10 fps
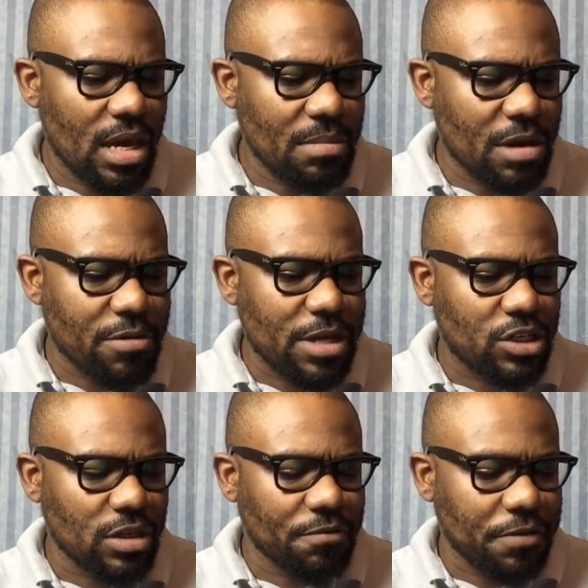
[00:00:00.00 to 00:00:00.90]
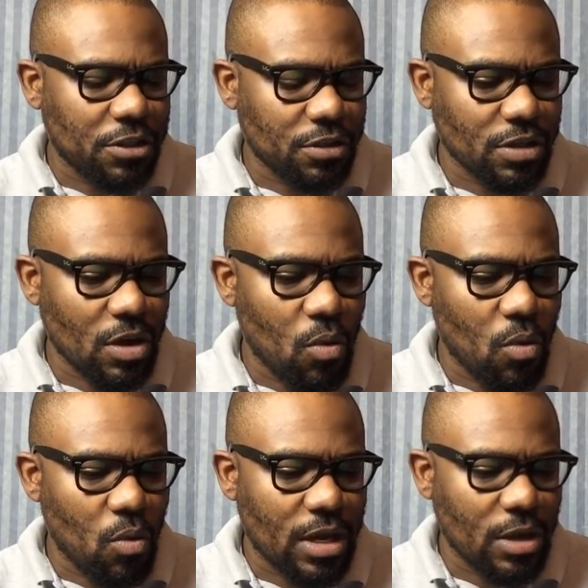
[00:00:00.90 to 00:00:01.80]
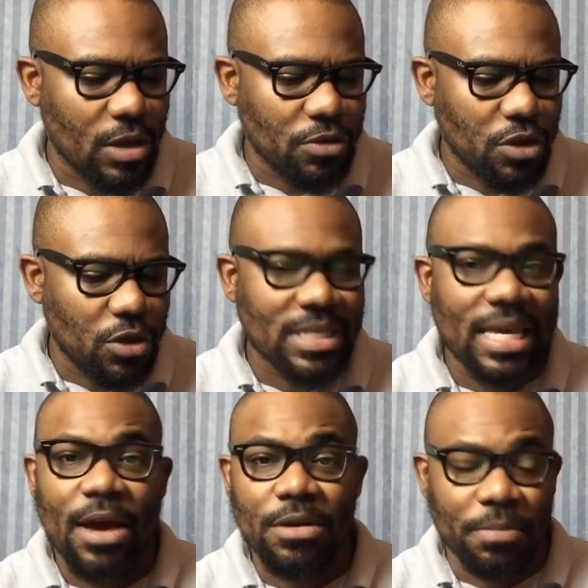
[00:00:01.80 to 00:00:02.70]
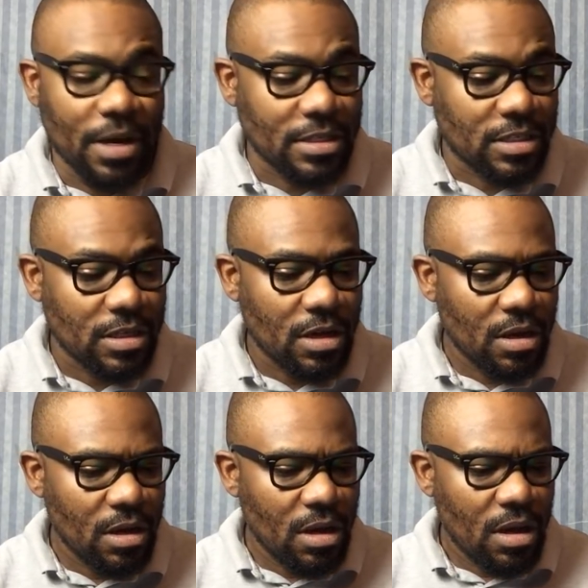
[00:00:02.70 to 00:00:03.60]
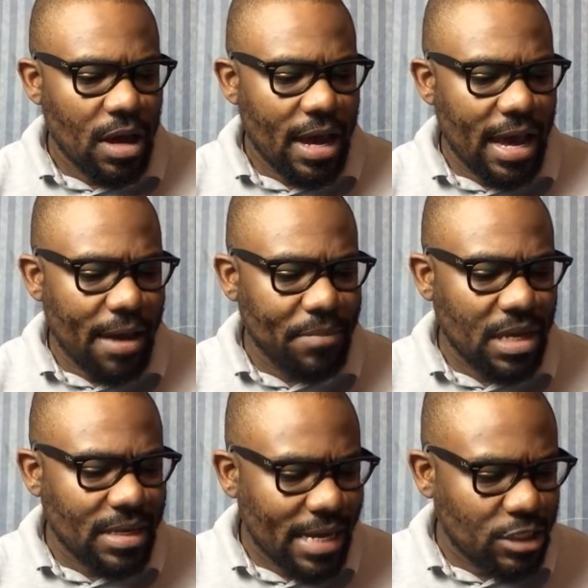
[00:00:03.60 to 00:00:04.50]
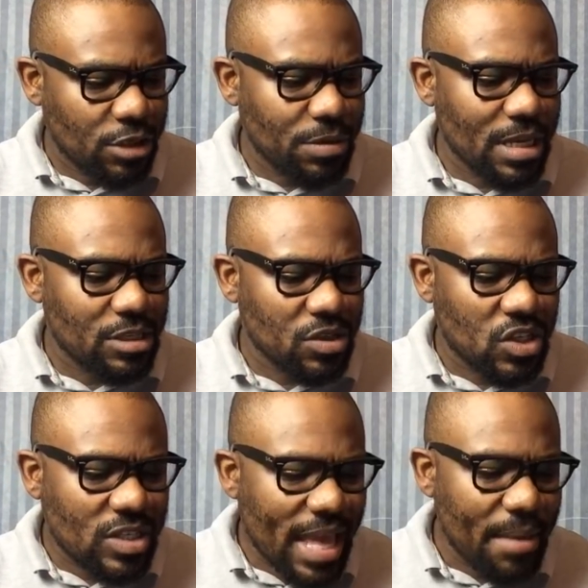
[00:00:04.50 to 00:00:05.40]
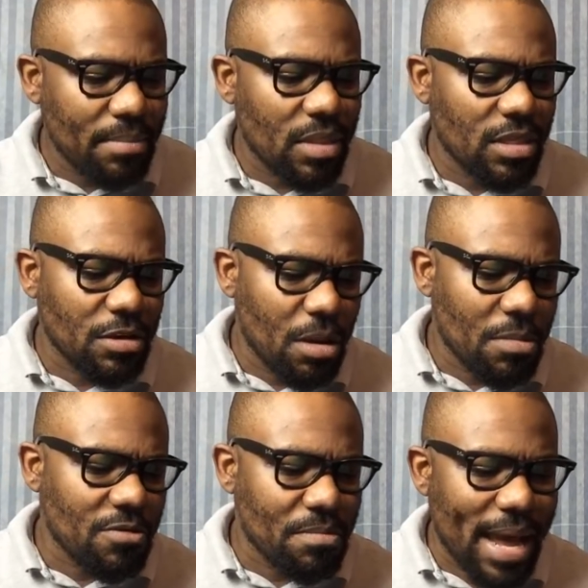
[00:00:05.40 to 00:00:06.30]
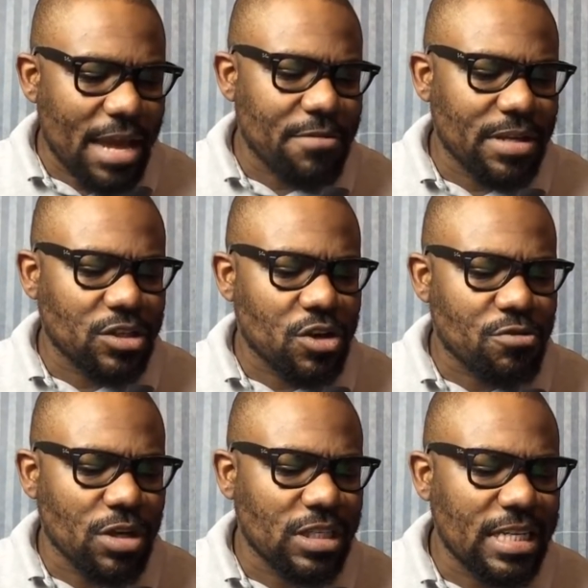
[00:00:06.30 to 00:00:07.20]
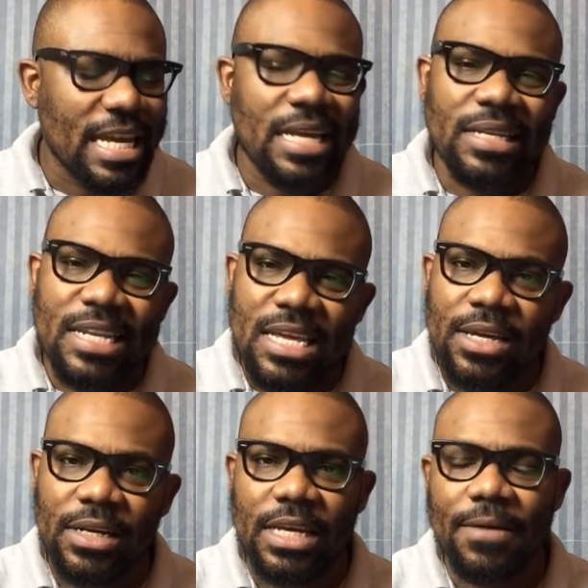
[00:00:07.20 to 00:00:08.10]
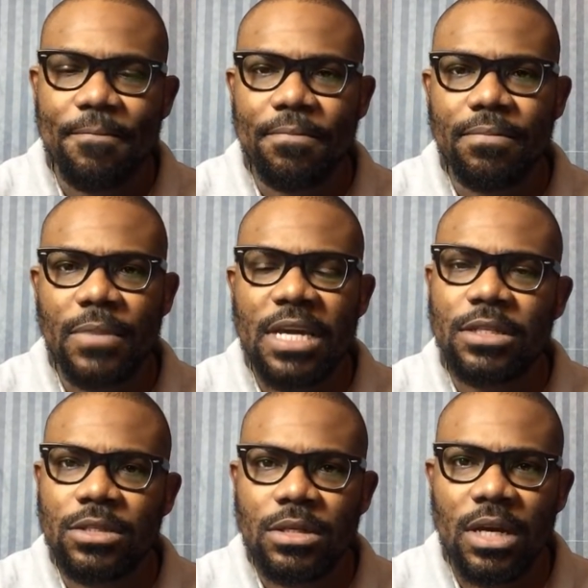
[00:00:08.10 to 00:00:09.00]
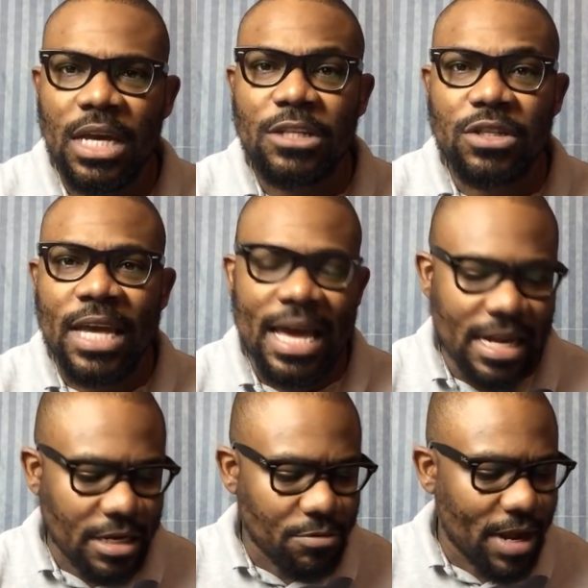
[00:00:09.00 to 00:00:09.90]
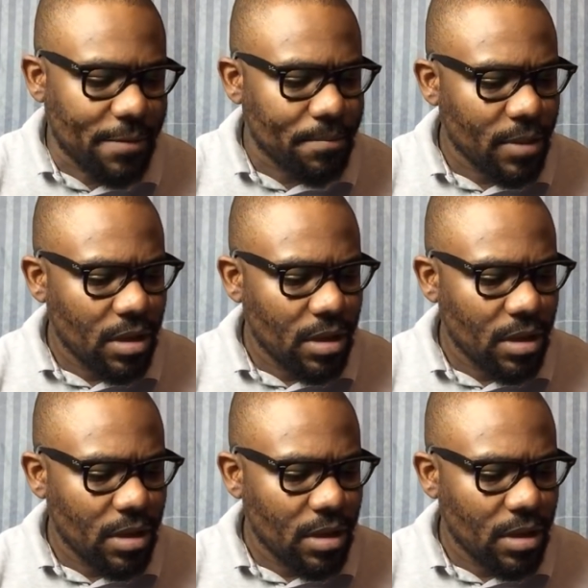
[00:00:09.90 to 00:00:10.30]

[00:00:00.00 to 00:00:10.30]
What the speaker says: immigration officials are working with U.S. counterparts in Nigeria to stem the number of migrants crossing illegally in, into Canada, right?